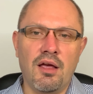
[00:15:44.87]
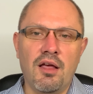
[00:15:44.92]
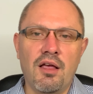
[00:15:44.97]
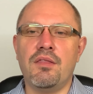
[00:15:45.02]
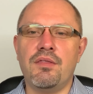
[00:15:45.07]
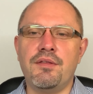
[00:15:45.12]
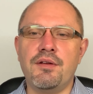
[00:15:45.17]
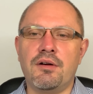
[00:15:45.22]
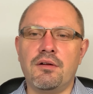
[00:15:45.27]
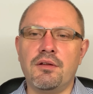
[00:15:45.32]

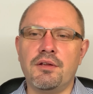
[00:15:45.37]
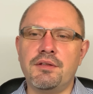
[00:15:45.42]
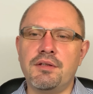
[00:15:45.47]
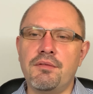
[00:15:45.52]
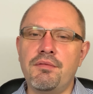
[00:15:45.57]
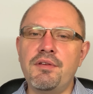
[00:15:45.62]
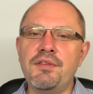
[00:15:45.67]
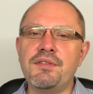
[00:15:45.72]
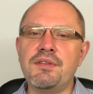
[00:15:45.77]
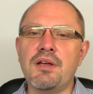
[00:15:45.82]
The
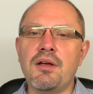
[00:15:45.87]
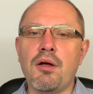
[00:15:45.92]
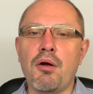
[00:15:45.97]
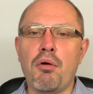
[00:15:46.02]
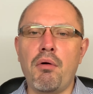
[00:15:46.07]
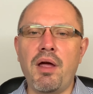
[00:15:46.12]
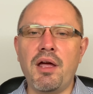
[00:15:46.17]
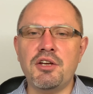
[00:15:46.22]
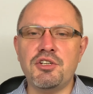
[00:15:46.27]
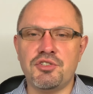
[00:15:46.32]
relativistic
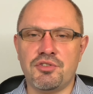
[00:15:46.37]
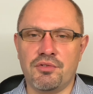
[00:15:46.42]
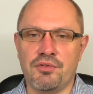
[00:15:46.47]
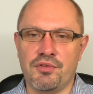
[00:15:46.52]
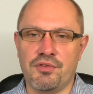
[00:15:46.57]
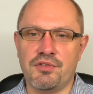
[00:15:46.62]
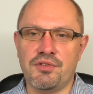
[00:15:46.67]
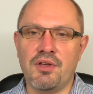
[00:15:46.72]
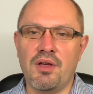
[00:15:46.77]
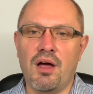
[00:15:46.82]

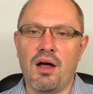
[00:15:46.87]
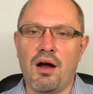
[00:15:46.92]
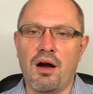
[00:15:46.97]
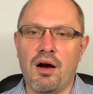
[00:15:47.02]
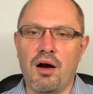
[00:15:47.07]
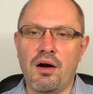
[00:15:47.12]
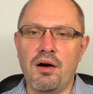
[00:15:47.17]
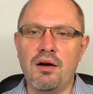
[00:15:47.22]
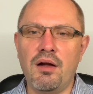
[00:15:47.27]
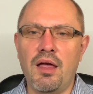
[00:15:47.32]
corrections
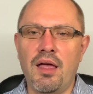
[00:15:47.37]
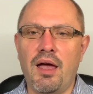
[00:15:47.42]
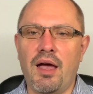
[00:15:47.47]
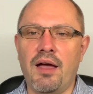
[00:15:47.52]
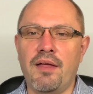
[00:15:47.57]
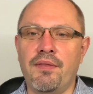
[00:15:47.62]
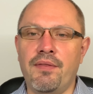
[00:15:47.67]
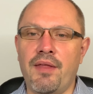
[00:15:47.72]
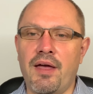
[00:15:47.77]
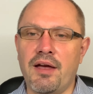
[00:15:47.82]
are
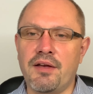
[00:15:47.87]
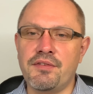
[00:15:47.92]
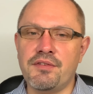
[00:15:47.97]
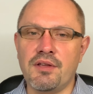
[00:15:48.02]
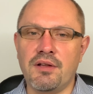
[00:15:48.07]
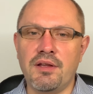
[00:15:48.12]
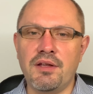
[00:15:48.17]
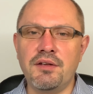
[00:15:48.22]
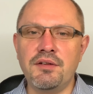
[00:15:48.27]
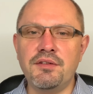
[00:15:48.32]
an
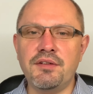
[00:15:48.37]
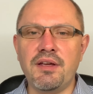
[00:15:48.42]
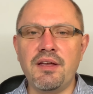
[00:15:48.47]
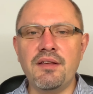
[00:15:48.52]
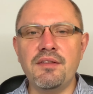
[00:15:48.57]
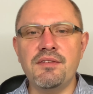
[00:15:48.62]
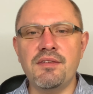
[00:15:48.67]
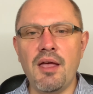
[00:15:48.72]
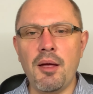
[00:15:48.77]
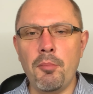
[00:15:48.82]
excellent
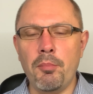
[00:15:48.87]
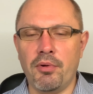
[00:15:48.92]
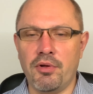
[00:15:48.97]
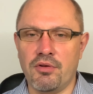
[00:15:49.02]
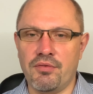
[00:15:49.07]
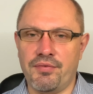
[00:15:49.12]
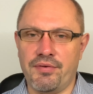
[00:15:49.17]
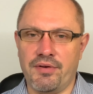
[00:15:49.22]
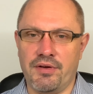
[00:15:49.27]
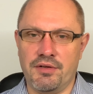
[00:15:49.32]
example
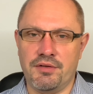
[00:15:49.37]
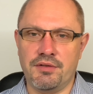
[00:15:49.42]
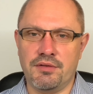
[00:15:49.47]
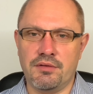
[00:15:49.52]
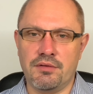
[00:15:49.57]
of it.